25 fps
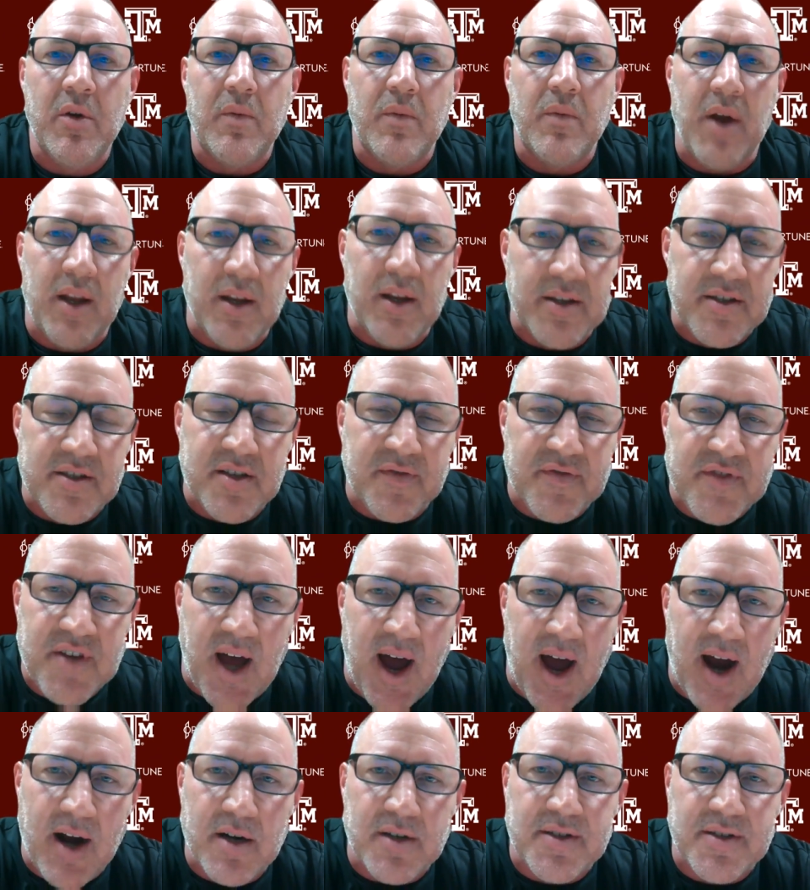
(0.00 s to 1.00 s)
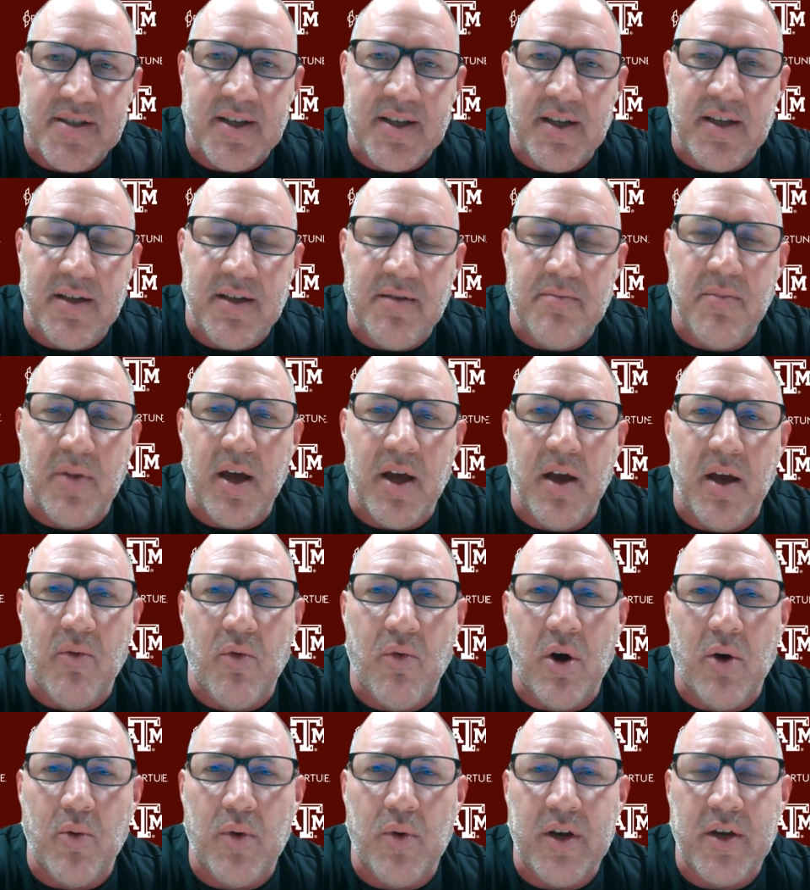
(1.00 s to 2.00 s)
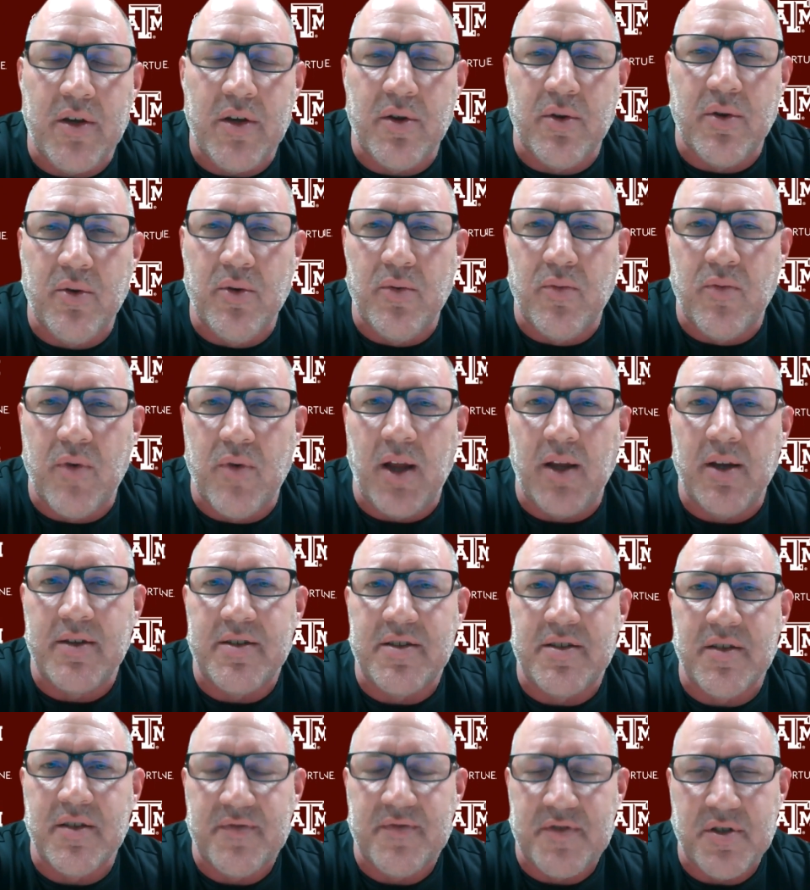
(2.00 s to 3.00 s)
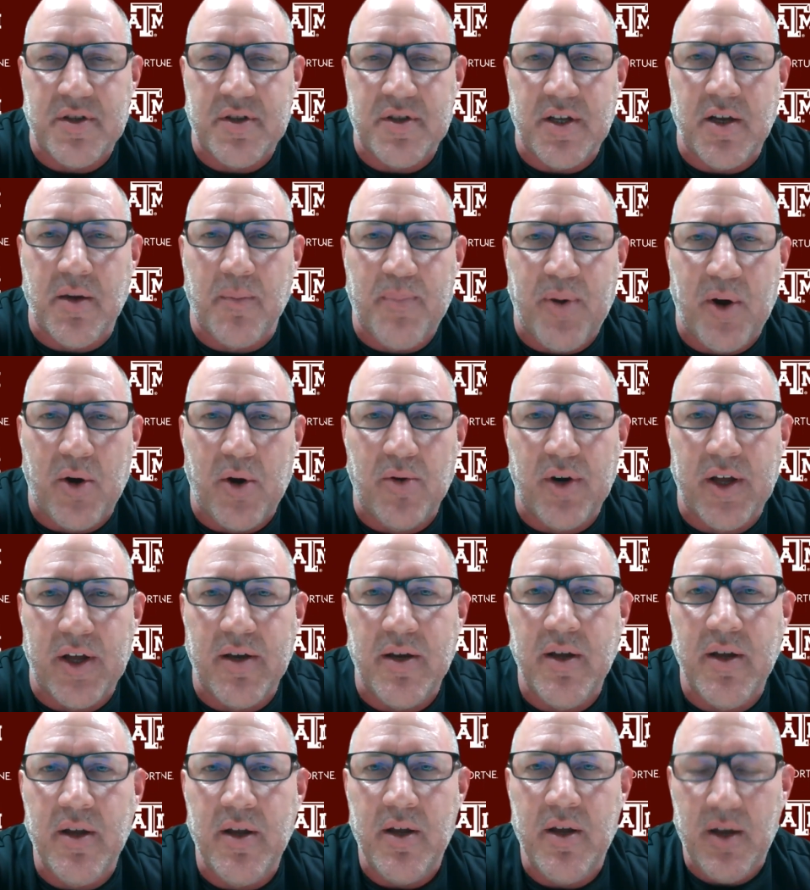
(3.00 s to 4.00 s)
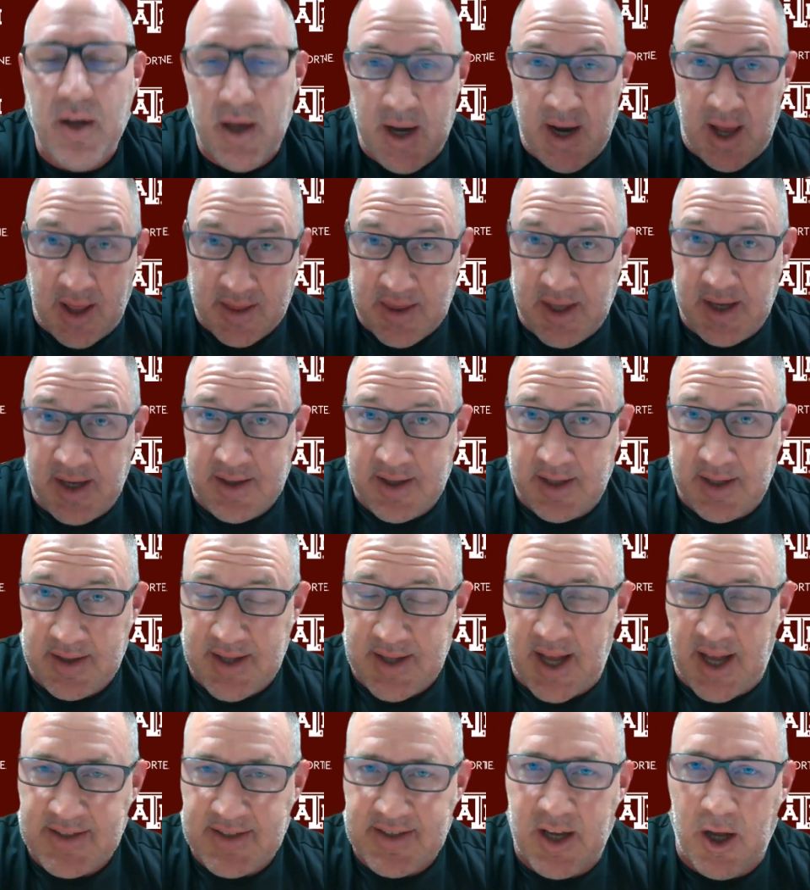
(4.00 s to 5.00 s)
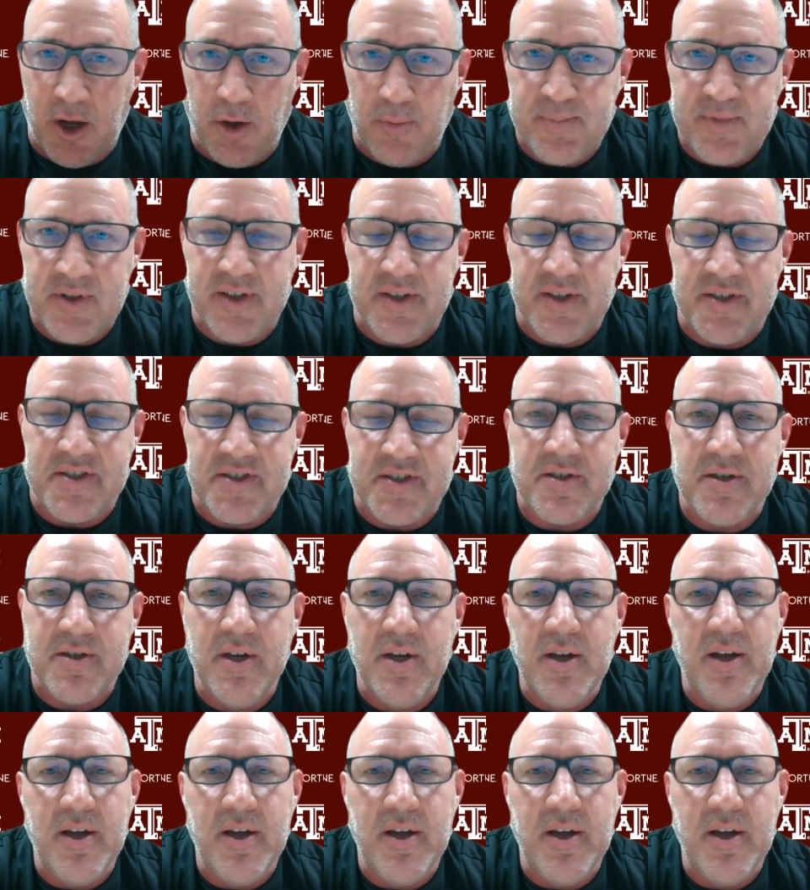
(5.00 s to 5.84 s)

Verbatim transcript: relative to our team and what we do relative to the opponent. And I think that that's helped us.